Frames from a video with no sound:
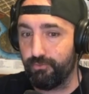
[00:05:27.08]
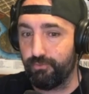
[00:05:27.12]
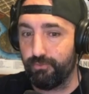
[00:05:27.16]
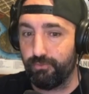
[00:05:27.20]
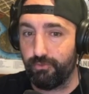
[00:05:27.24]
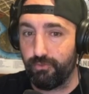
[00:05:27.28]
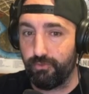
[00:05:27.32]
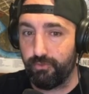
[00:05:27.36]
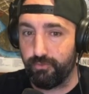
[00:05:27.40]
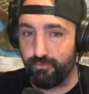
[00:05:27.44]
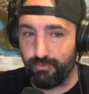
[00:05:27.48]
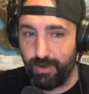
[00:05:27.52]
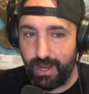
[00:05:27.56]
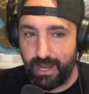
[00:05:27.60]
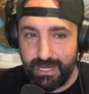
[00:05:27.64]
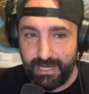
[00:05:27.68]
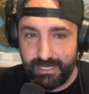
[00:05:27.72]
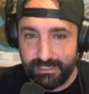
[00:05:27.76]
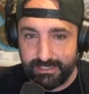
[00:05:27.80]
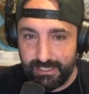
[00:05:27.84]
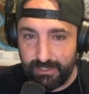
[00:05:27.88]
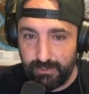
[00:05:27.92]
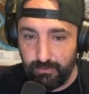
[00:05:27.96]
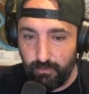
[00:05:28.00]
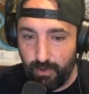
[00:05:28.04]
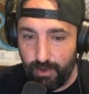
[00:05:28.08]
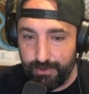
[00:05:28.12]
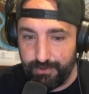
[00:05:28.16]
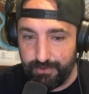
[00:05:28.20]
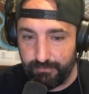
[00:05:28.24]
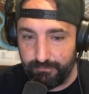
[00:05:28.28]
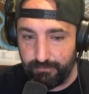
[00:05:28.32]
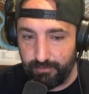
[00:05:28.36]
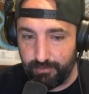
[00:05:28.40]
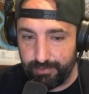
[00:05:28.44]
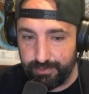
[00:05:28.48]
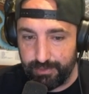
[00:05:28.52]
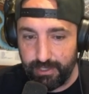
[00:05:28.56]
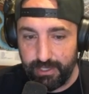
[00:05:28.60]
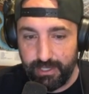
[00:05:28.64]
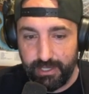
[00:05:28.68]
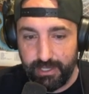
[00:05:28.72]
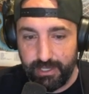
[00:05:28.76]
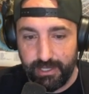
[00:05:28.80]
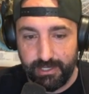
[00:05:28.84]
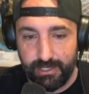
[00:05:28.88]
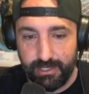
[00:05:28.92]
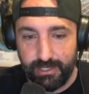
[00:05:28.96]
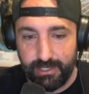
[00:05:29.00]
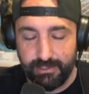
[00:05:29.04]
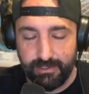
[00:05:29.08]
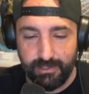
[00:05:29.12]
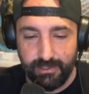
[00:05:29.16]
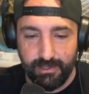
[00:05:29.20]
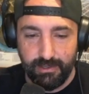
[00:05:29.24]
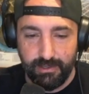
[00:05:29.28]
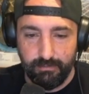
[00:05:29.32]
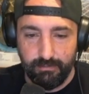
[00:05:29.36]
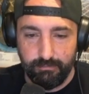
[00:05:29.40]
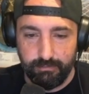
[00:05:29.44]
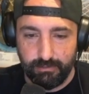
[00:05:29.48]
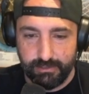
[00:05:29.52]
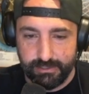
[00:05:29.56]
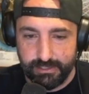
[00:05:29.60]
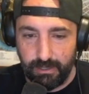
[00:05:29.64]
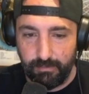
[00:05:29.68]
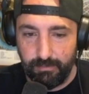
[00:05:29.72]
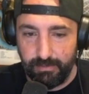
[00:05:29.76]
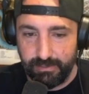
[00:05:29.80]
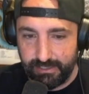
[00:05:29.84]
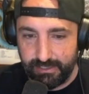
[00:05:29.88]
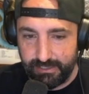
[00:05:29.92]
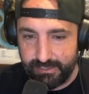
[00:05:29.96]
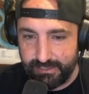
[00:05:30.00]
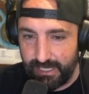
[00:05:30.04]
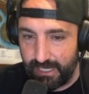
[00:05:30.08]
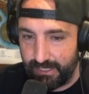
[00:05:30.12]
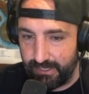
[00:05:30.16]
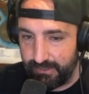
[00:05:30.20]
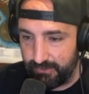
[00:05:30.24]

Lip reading: crazy, wonderful thing for someone to send you.